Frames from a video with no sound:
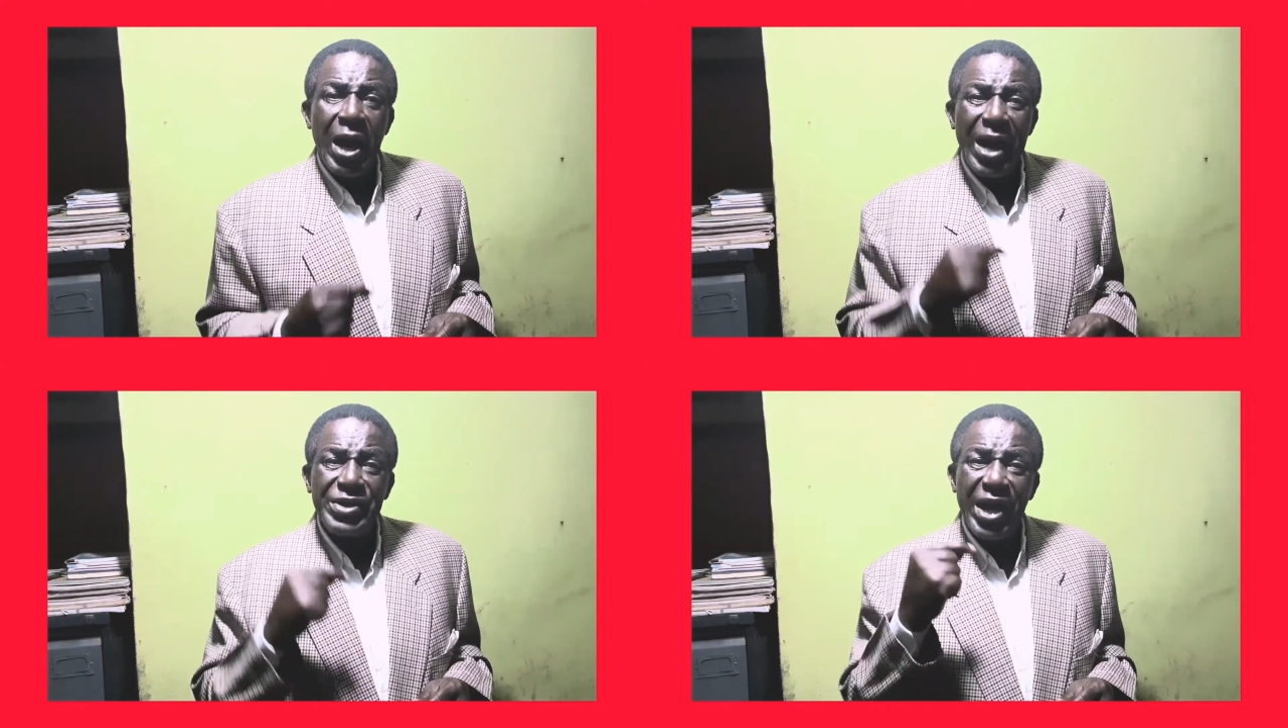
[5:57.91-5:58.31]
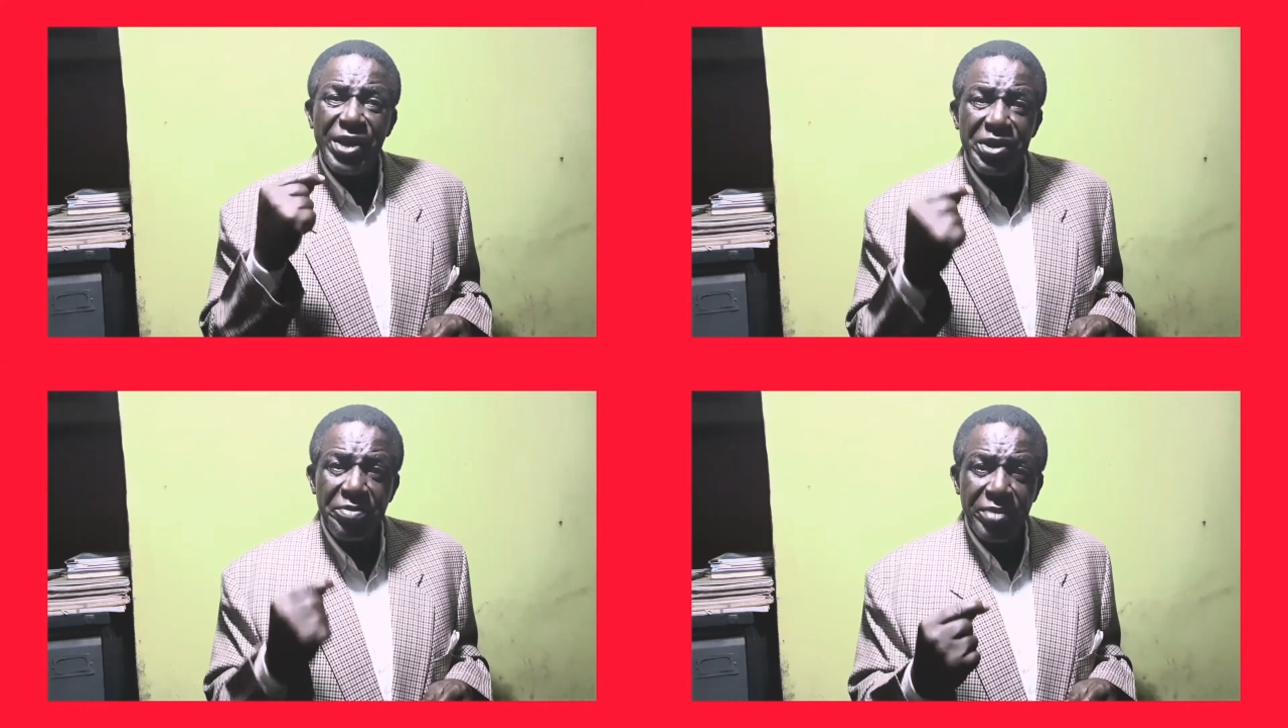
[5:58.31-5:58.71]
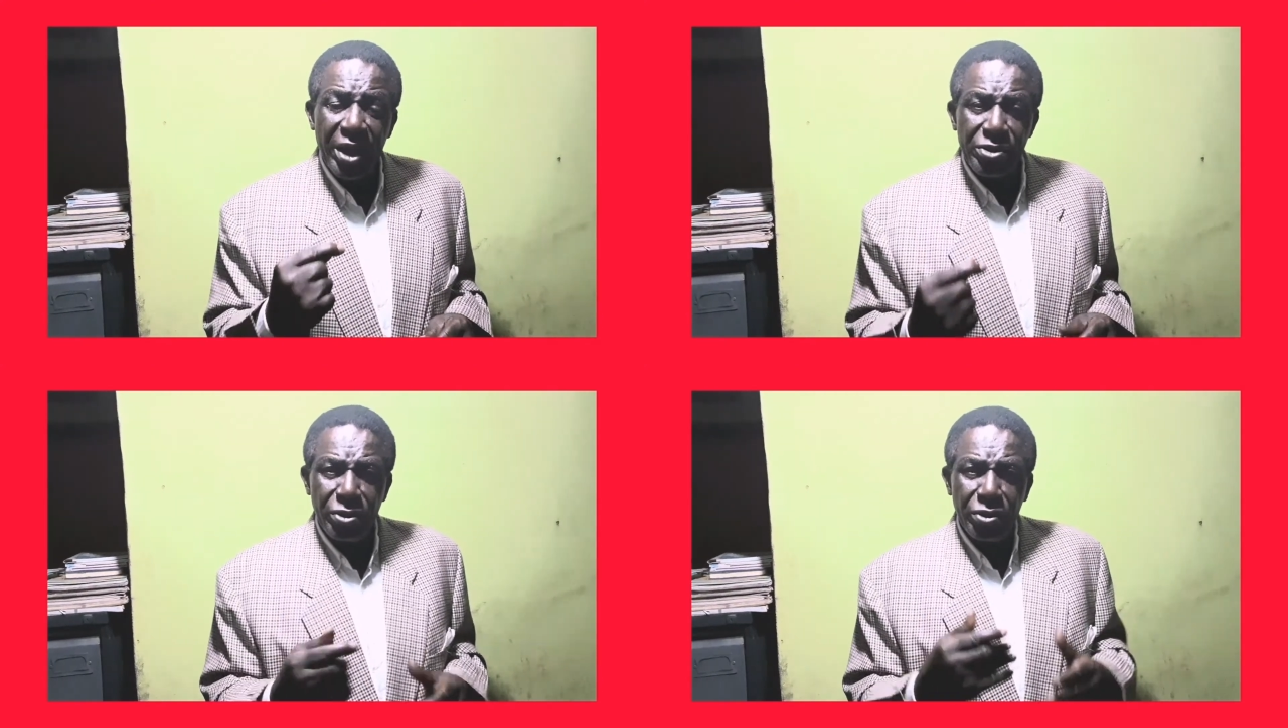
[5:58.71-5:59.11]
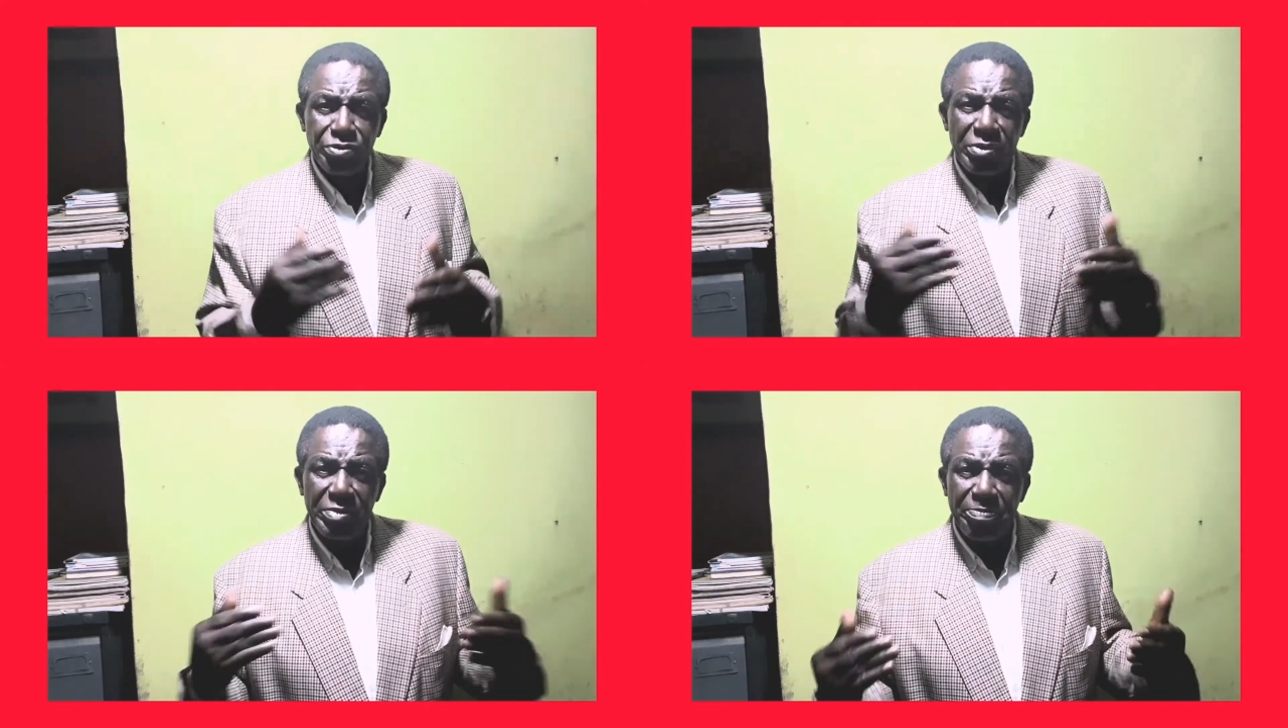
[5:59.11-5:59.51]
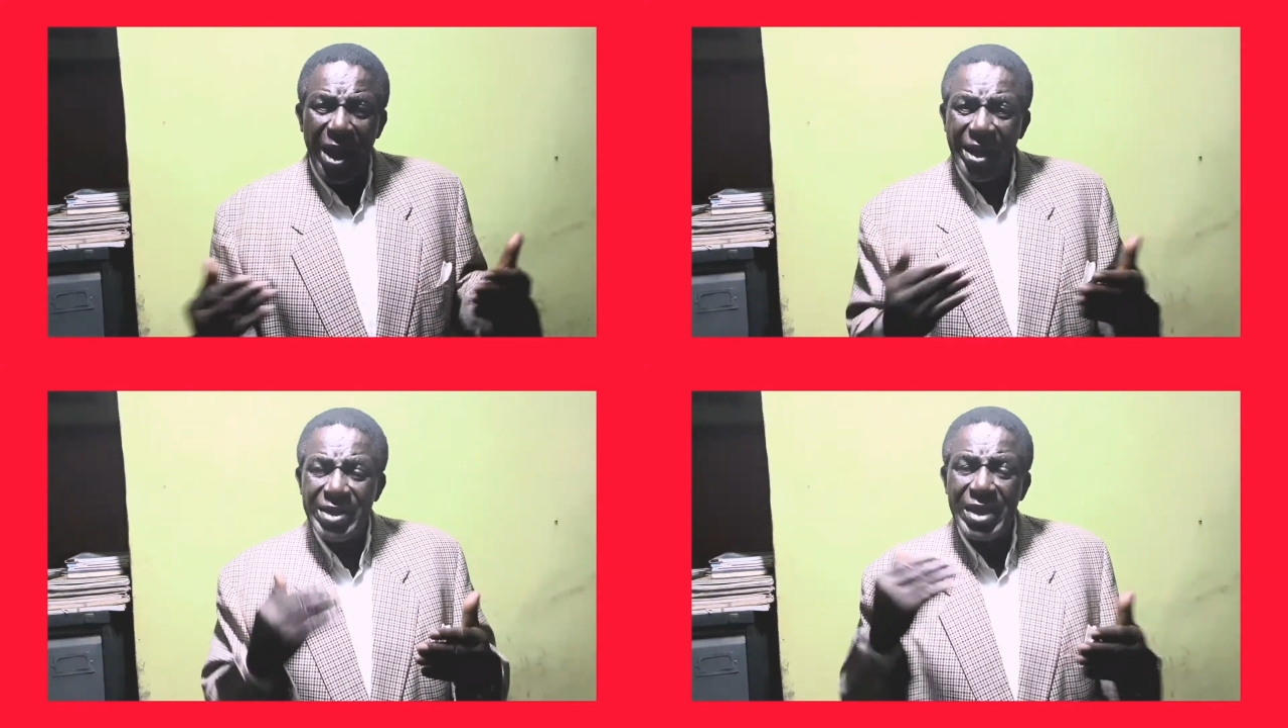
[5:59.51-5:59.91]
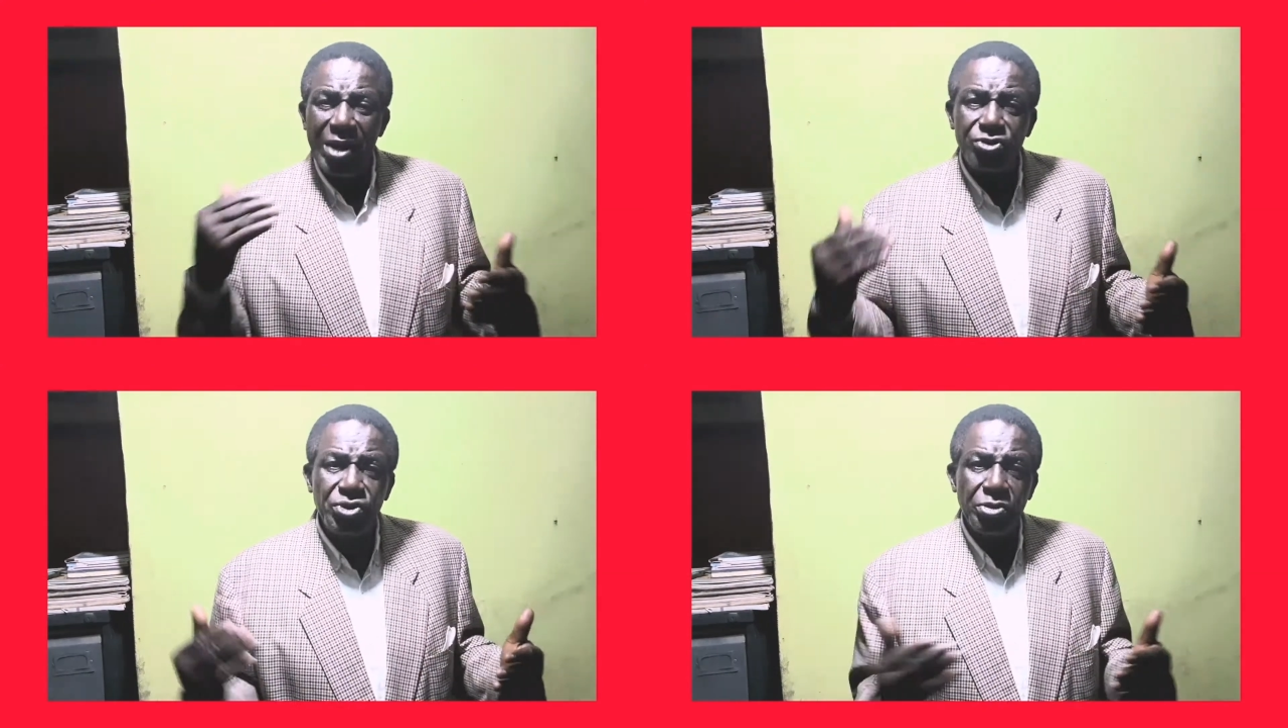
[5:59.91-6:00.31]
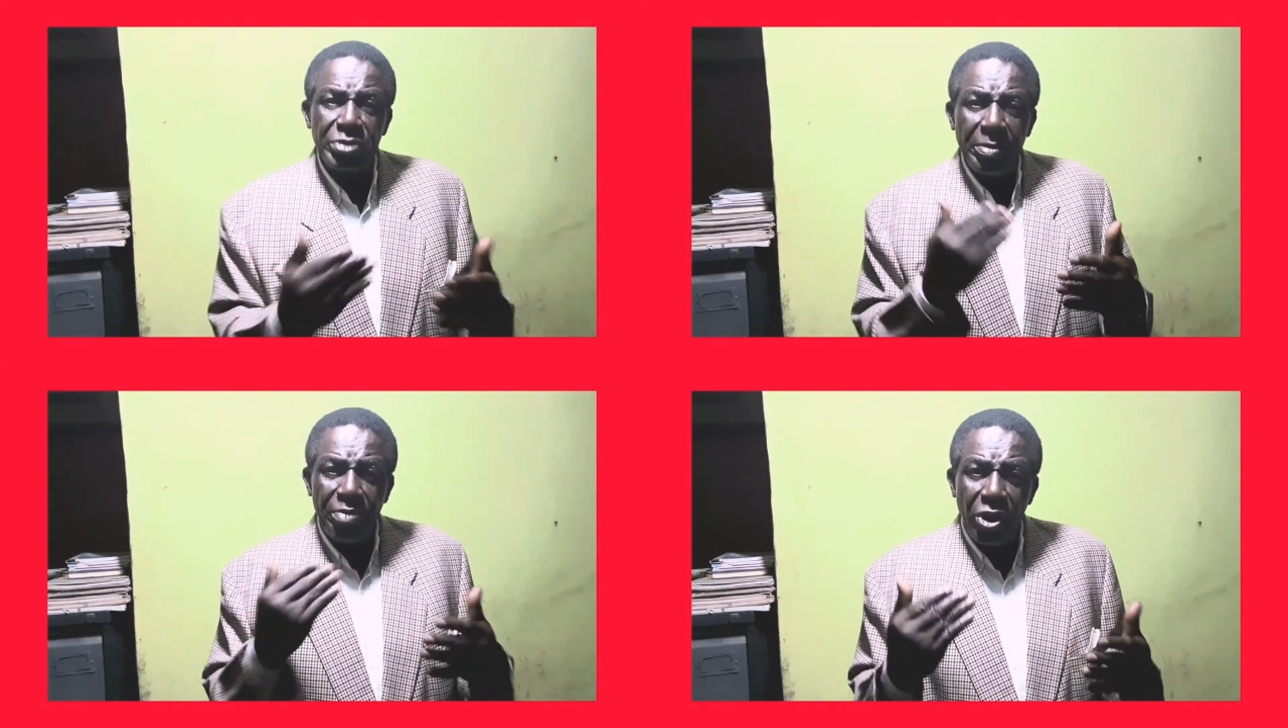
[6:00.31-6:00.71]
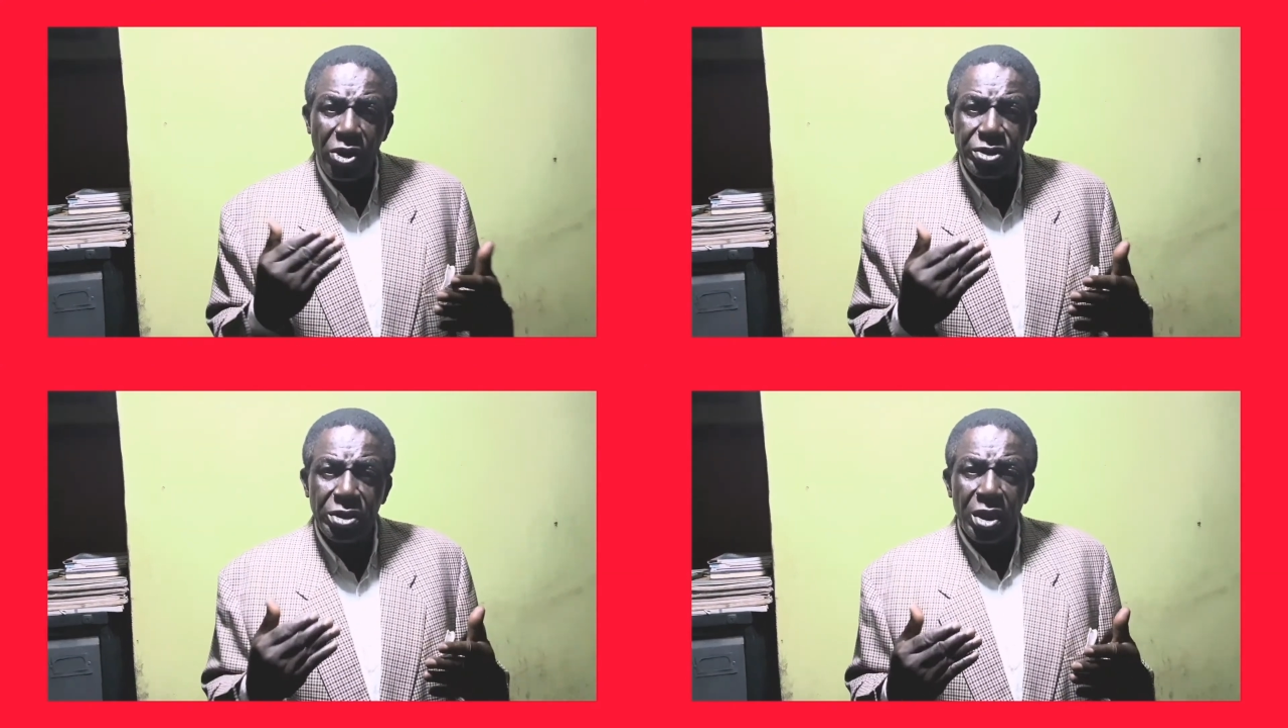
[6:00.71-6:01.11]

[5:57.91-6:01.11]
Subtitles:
and anemia, packing out the blood,